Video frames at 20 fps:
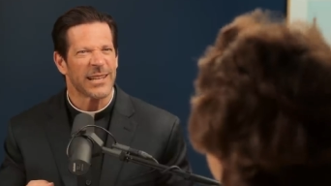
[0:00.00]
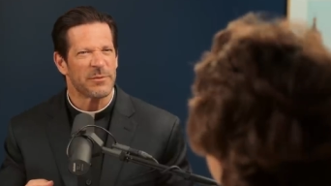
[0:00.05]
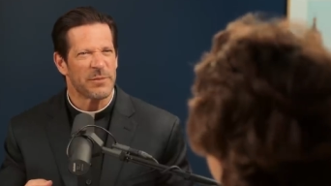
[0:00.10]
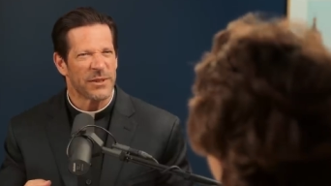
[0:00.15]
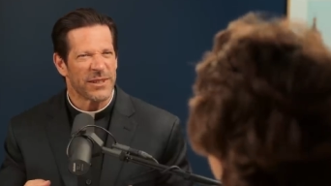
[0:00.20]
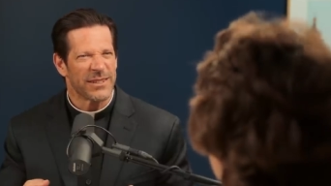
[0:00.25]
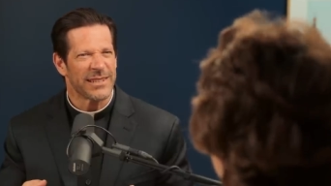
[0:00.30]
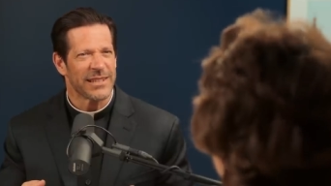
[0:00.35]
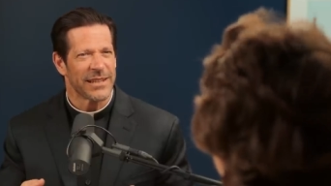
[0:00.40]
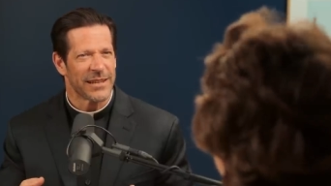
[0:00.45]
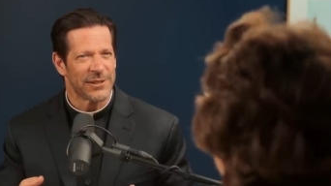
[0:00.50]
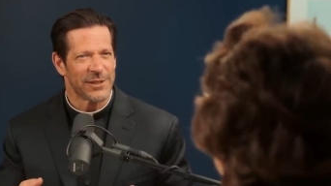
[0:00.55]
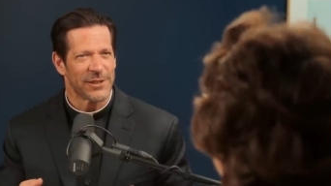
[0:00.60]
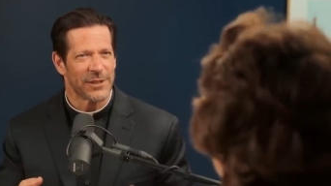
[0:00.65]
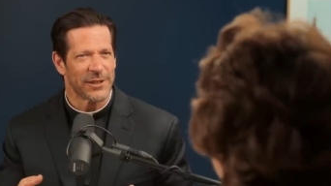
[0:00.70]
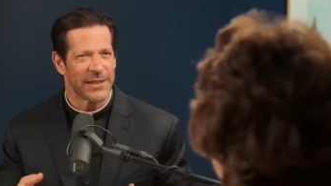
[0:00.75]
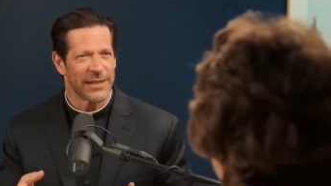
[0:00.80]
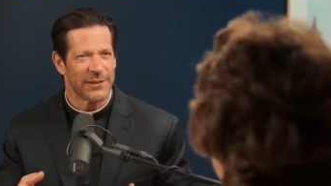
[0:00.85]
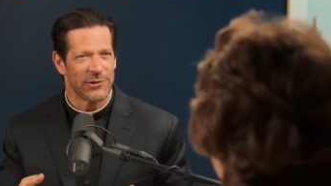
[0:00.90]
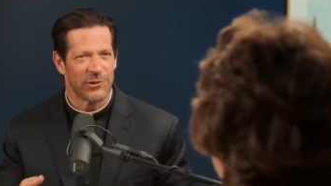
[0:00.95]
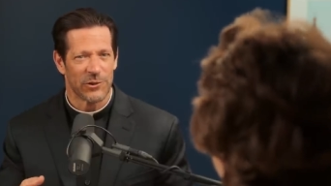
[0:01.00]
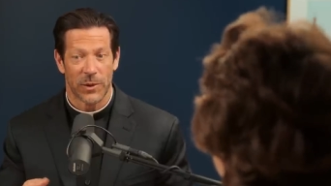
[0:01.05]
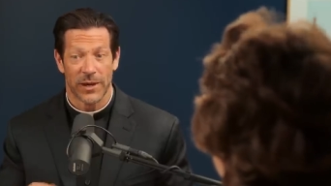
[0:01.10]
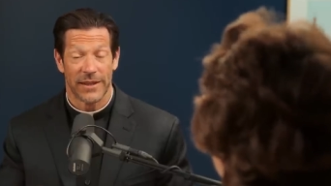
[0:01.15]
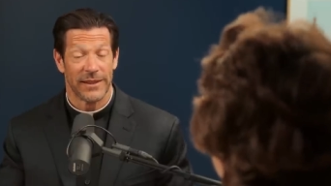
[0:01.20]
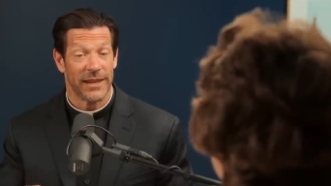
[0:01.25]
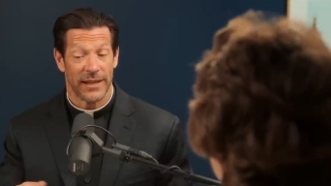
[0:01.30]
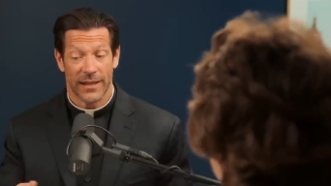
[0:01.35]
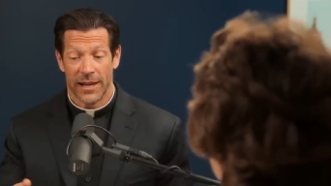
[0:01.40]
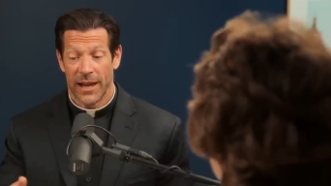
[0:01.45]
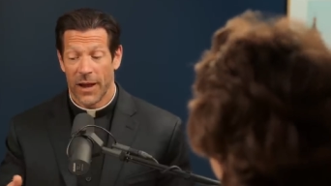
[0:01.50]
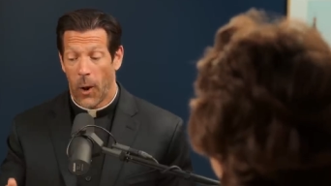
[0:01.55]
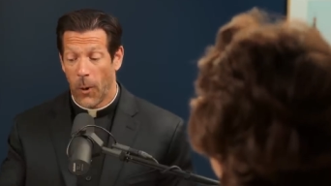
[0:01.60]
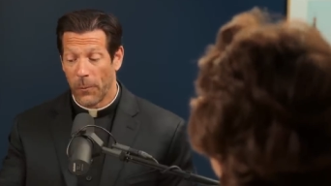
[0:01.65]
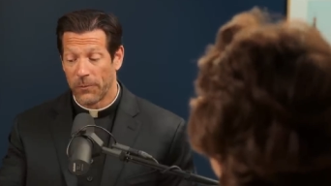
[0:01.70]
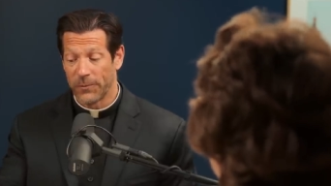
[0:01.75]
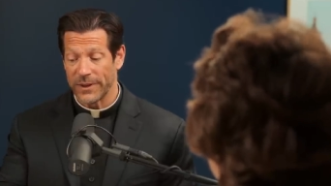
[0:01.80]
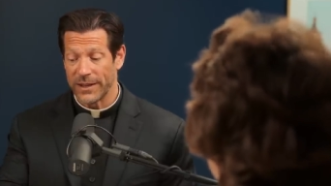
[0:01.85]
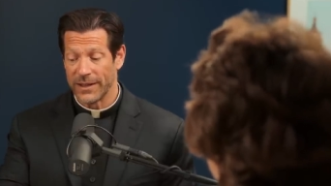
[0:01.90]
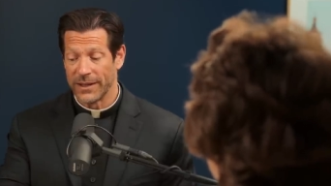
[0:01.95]
experiencing mm -hmm. necessarily the joy and they
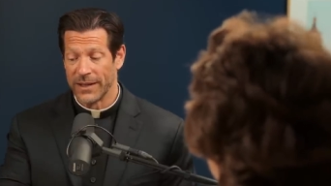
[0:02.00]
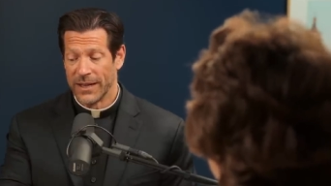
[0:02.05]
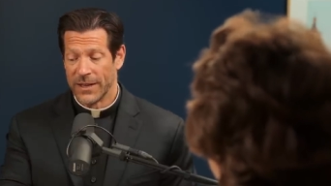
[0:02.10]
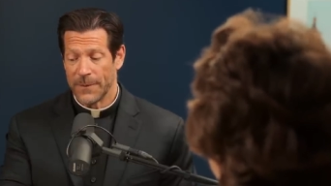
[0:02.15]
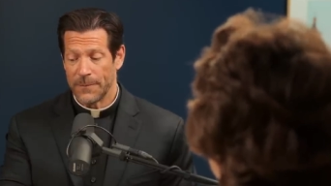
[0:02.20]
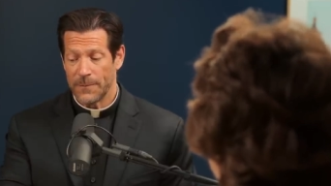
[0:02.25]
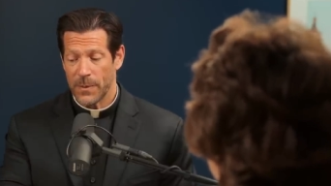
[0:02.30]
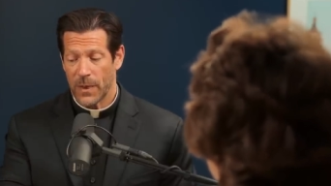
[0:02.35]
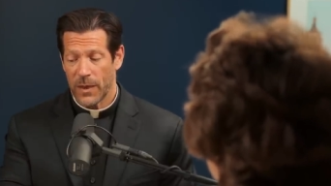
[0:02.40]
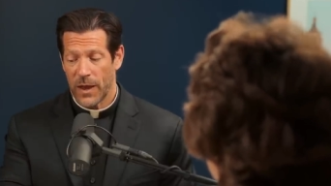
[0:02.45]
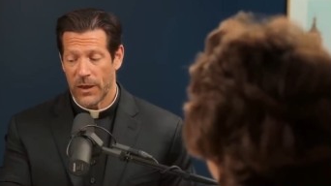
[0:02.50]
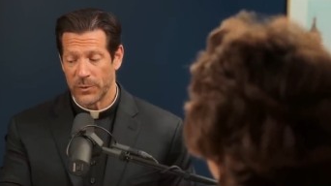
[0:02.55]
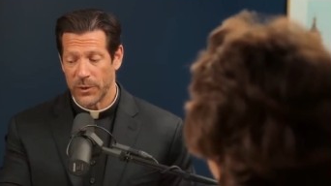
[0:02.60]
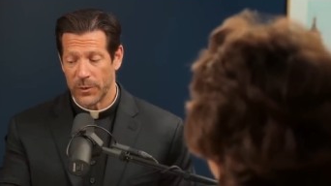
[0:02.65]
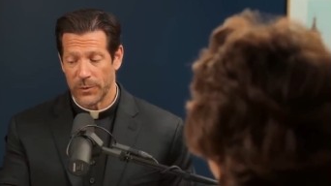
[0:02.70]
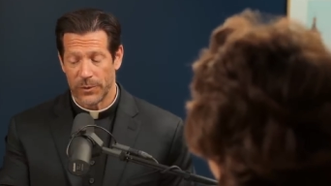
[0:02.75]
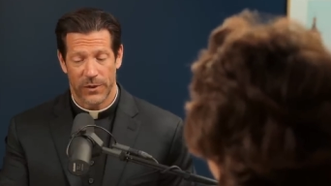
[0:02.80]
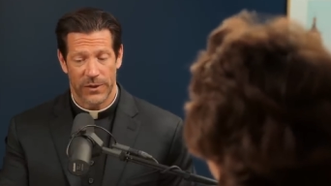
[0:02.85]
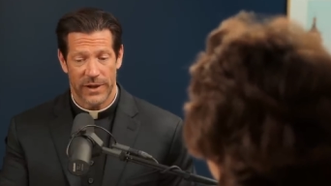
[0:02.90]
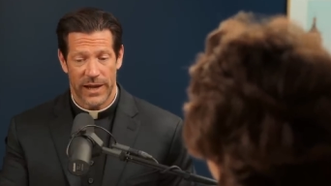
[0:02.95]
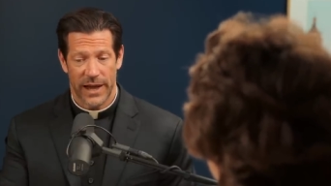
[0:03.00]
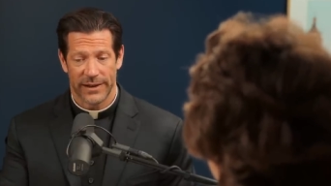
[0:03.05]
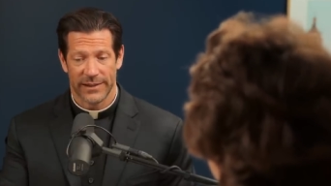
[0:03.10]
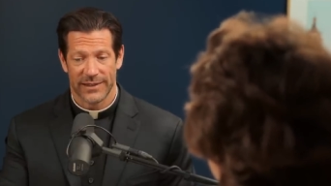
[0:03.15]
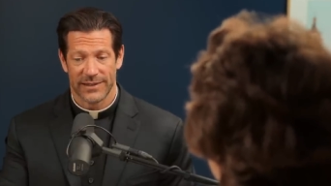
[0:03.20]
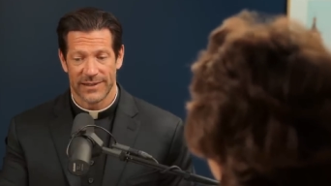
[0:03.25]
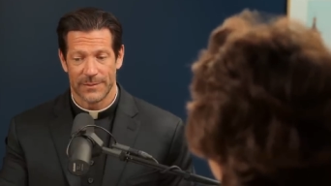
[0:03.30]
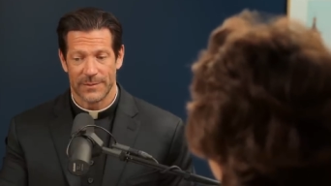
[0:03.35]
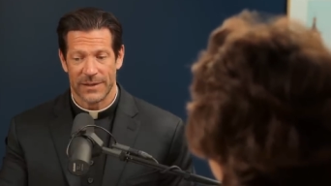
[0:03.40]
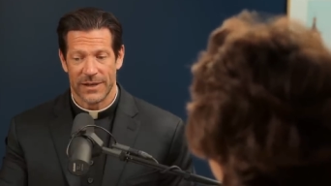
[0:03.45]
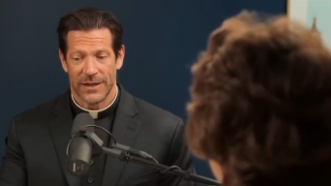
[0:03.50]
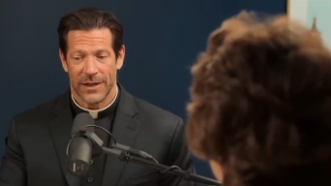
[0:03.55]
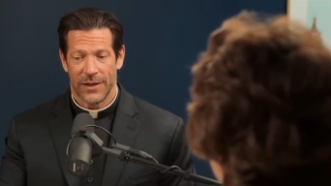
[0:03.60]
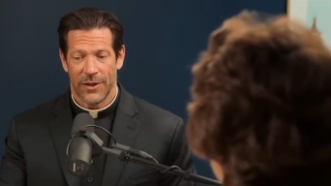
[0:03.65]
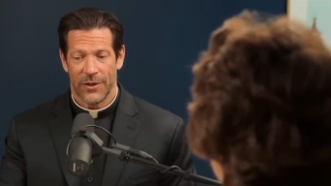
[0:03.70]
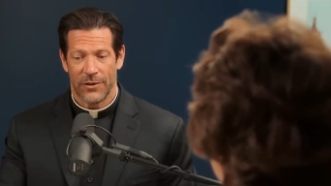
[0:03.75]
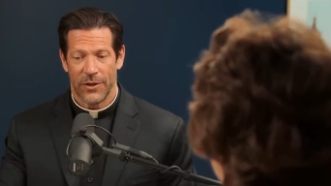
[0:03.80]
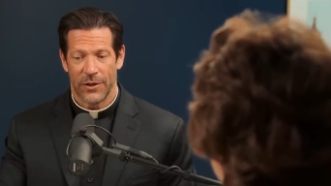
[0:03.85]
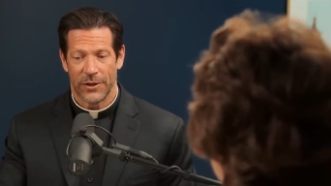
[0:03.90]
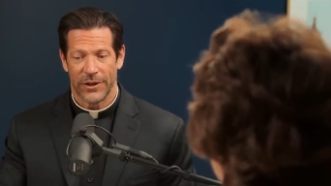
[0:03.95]
hopefully mm -hmm. as we go through the catechism
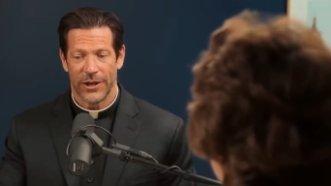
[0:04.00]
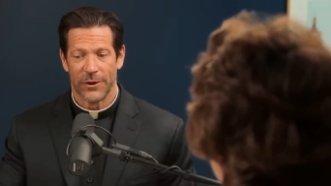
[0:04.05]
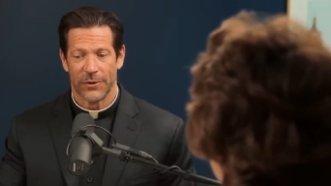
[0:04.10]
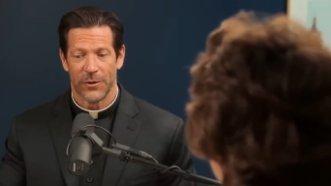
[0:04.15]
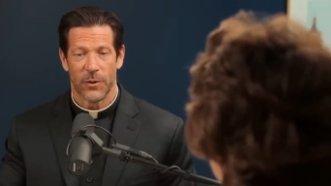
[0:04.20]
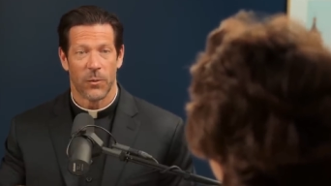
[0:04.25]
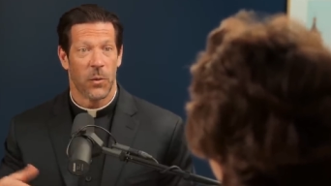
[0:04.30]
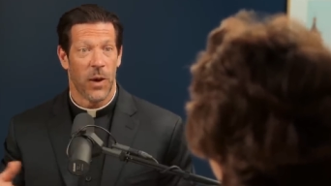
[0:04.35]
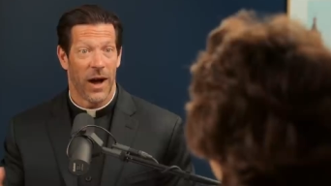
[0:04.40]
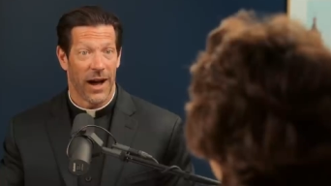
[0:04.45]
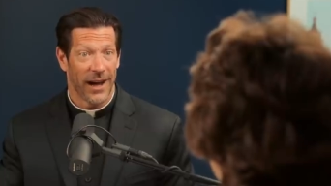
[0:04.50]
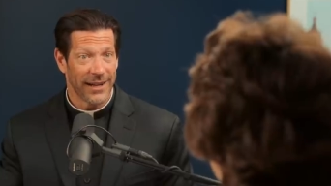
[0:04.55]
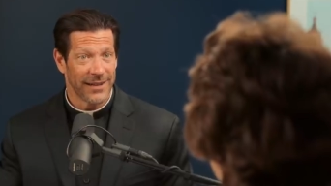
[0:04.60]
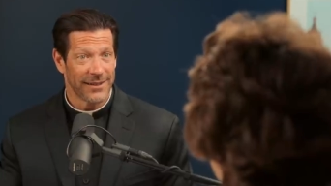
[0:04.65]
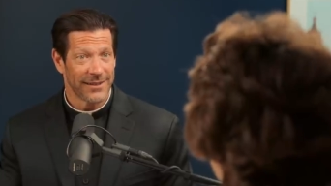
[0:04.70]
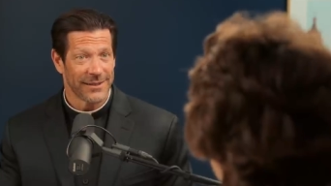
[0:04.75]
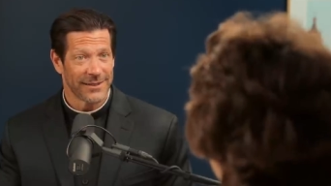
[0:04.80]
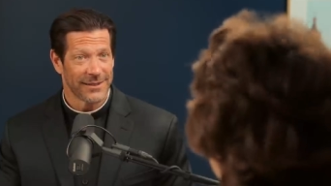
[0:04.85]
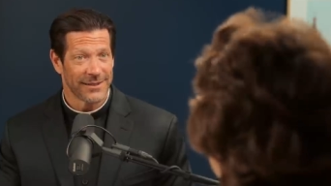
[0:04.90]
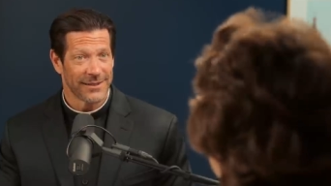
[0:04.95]
they'll hear the why